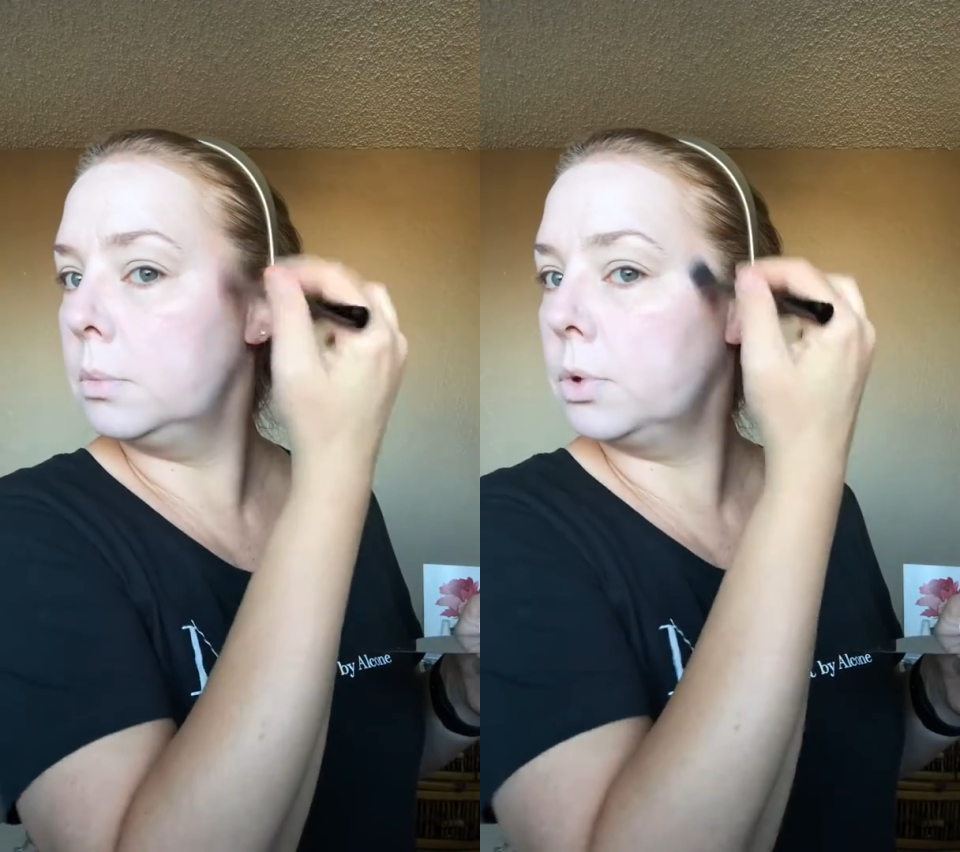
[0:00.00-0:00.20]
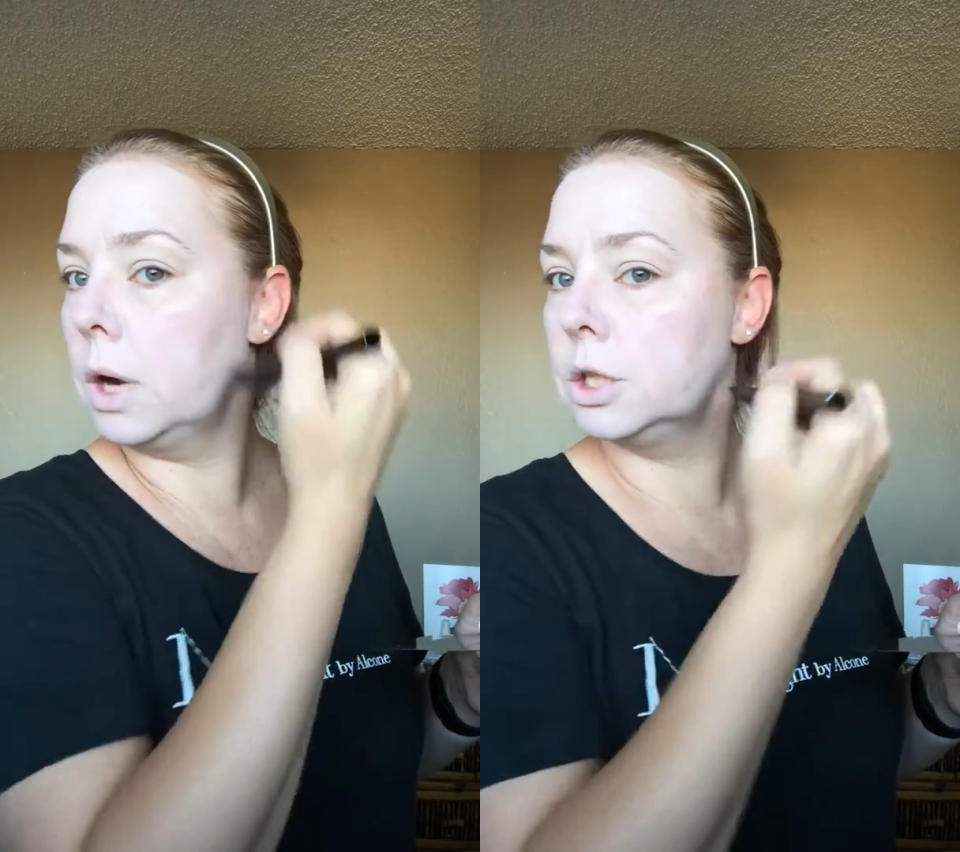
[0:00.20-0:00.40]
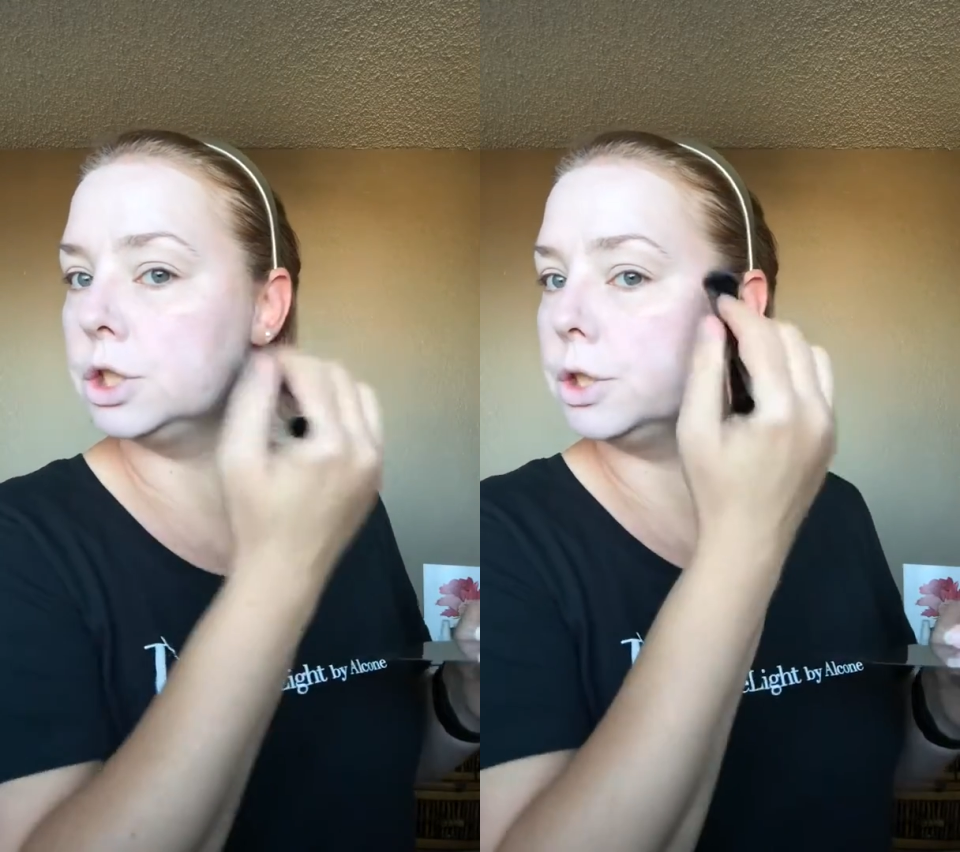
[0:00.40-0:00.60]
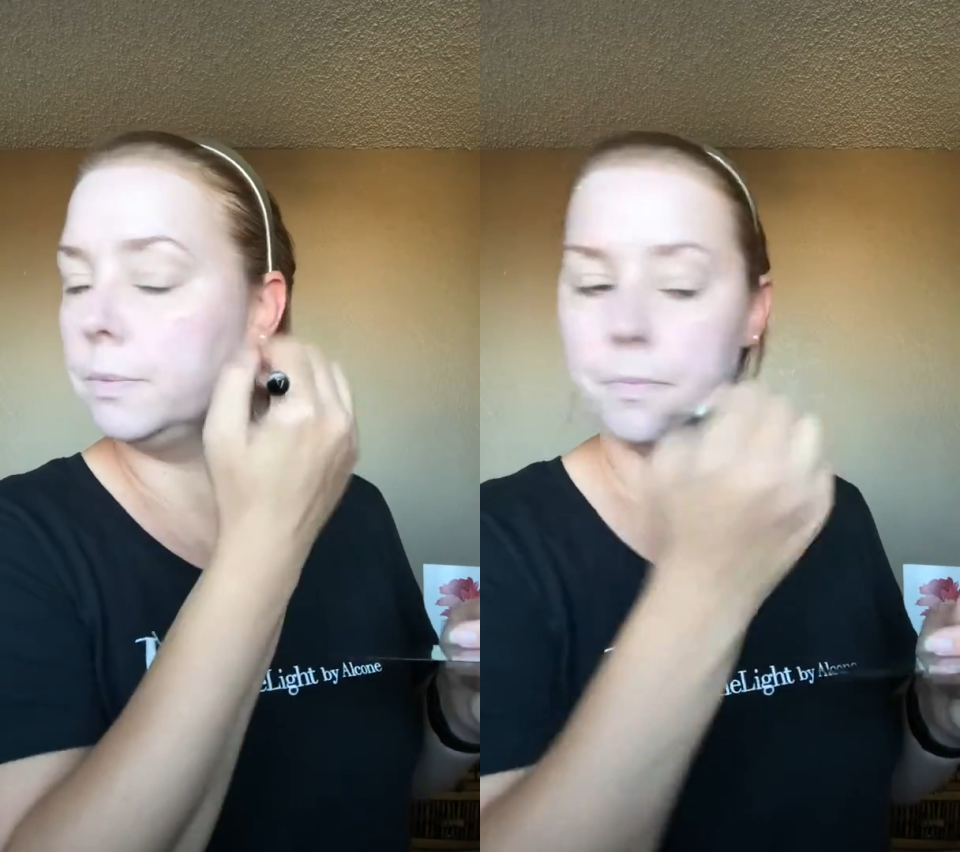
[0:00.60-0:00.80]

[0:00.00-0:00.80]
brush.